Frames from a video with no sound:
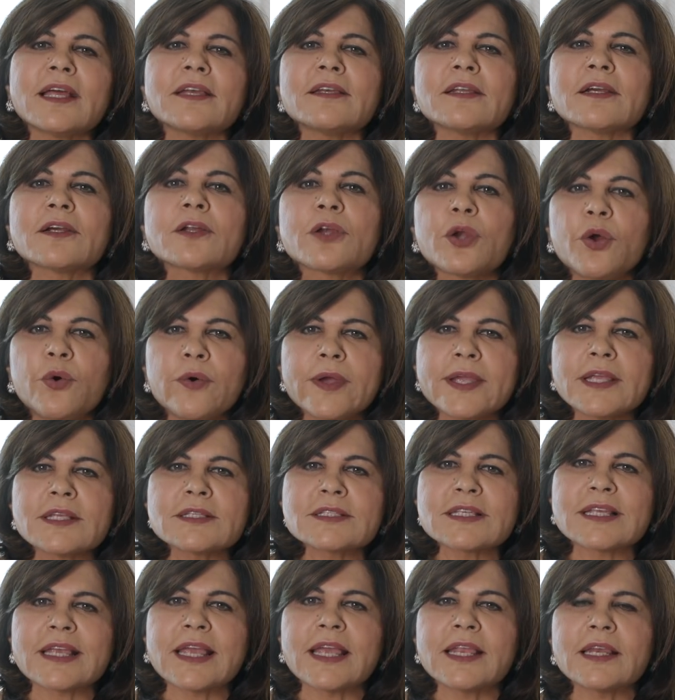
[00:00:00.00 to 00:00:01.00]
and a glowing
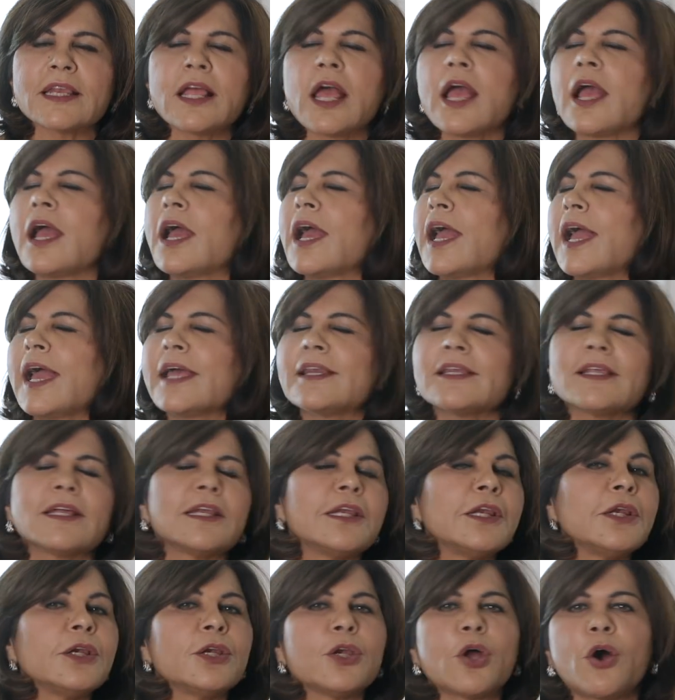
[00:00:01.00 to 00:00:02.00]
skin and a
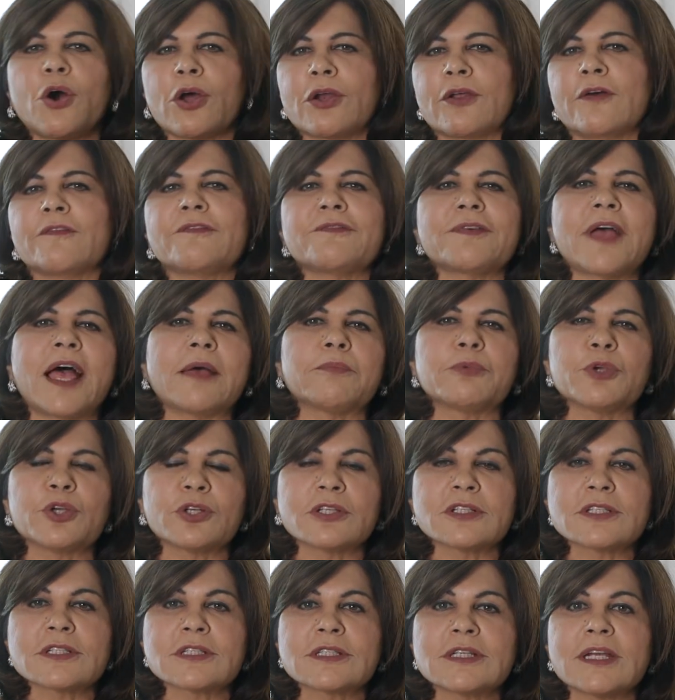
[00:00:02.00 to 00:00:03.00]
lot of
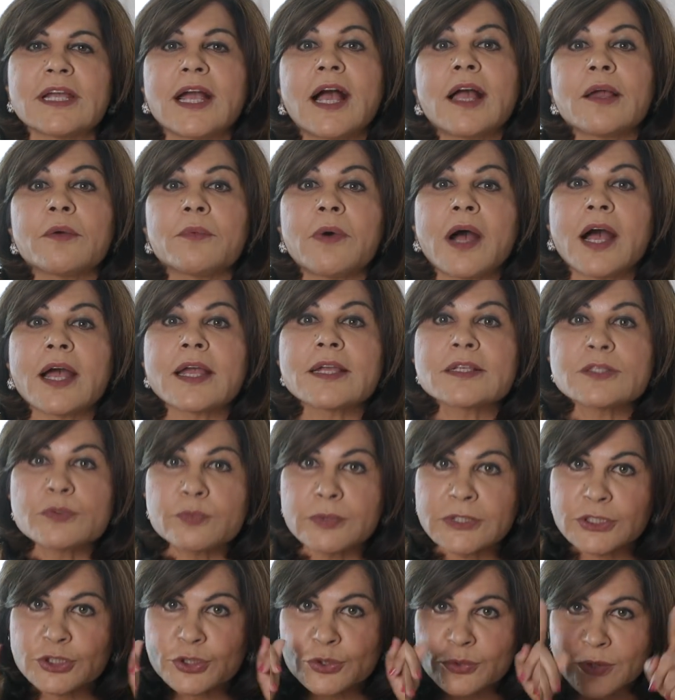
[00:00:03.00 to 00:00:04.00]
fabulous D I Ys
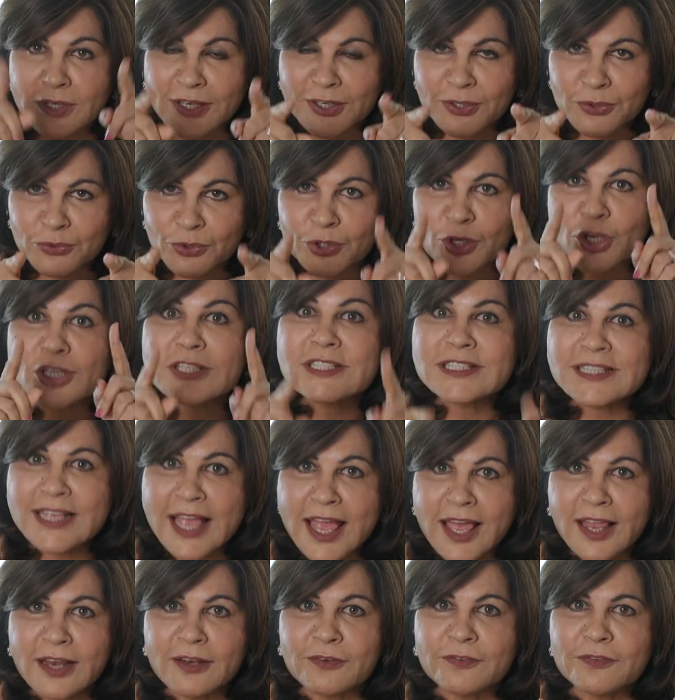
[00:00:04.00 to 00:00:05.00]
which you can do
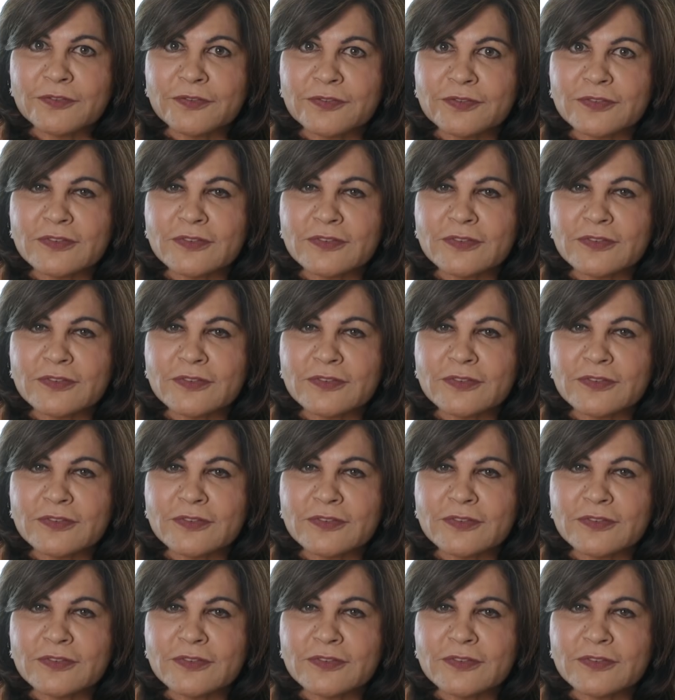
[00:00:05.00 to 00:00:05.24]
yourself.